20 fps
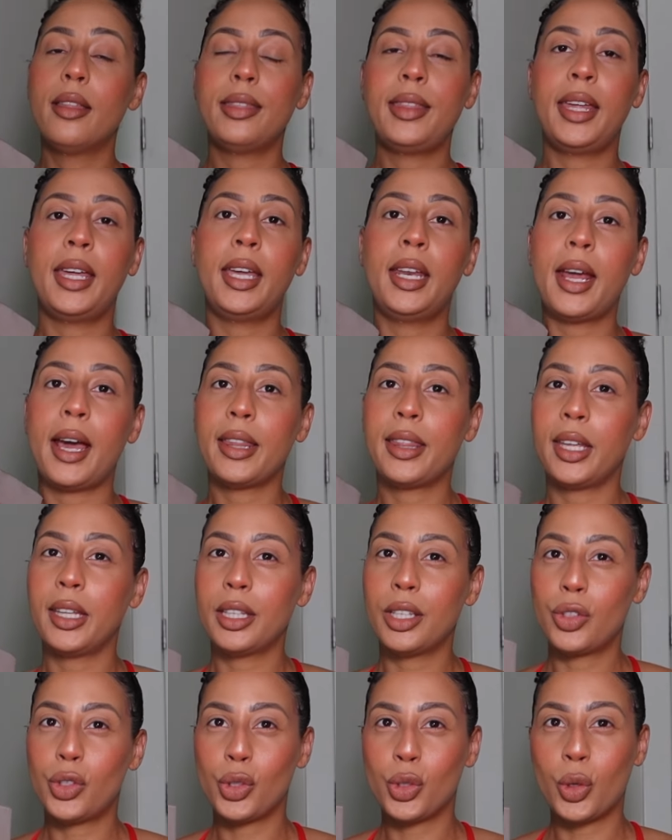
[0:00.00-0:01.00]
then I think
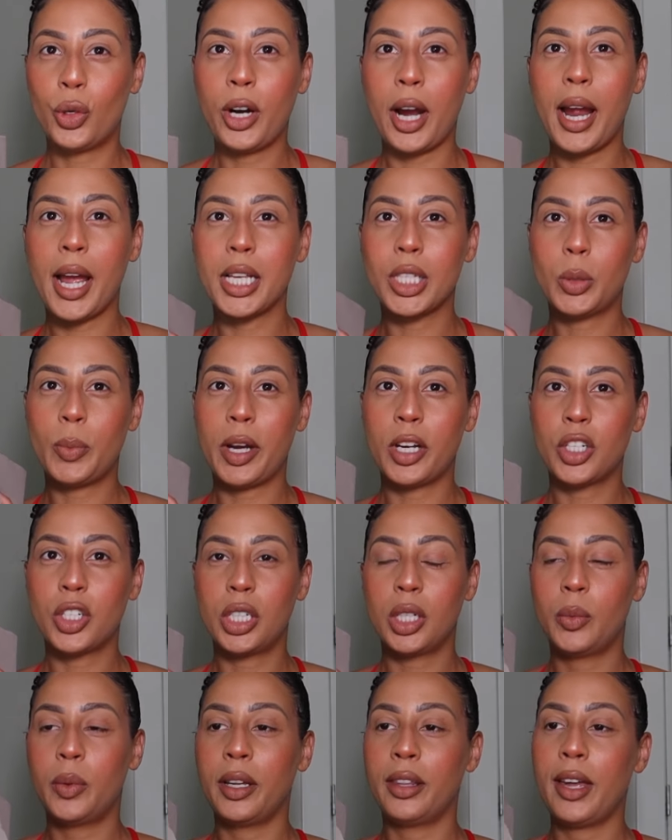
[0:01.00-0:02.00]
this is great,
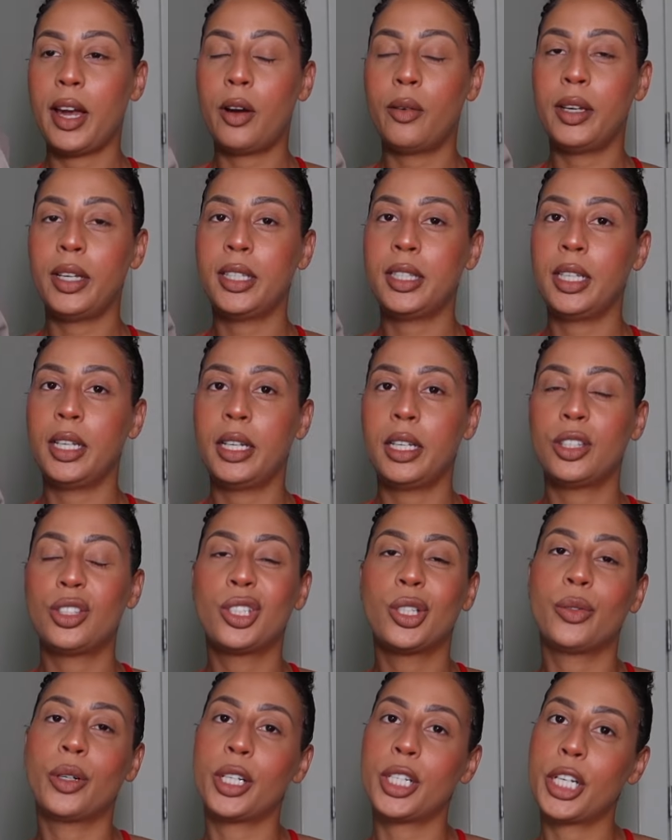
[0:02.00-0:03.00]
especially with how easy it is
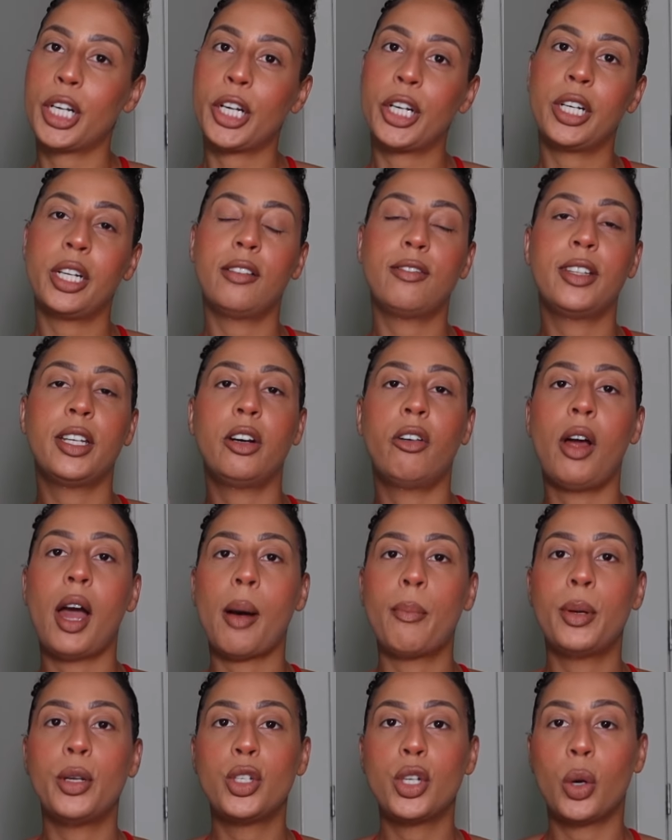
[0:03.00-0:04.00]
to return if they don't
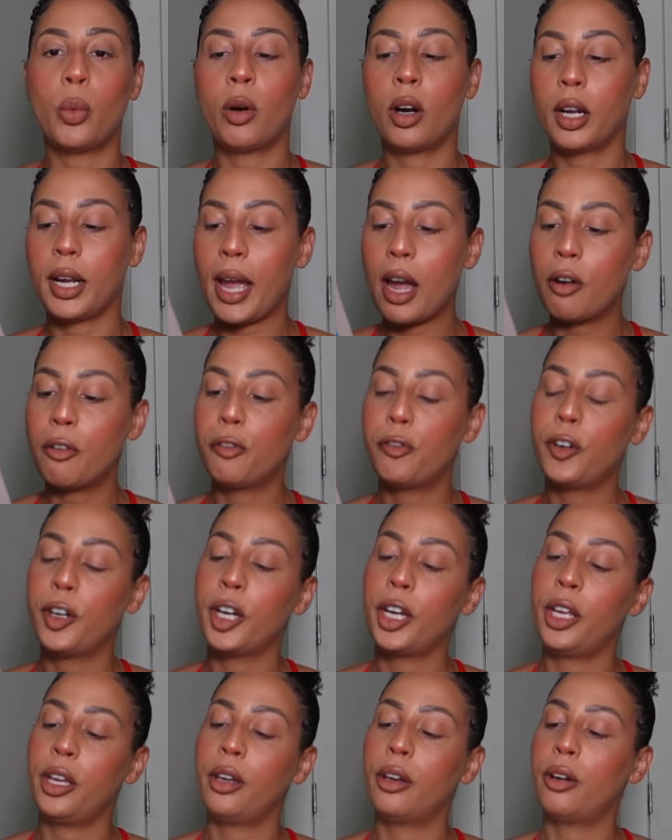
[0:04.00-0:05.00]
happen to work out for
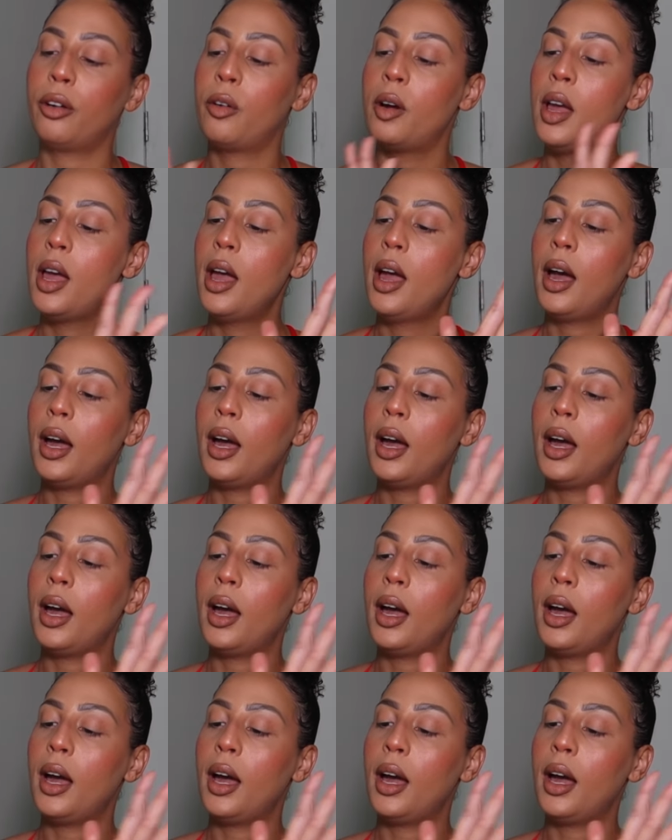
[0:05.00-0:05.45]
you.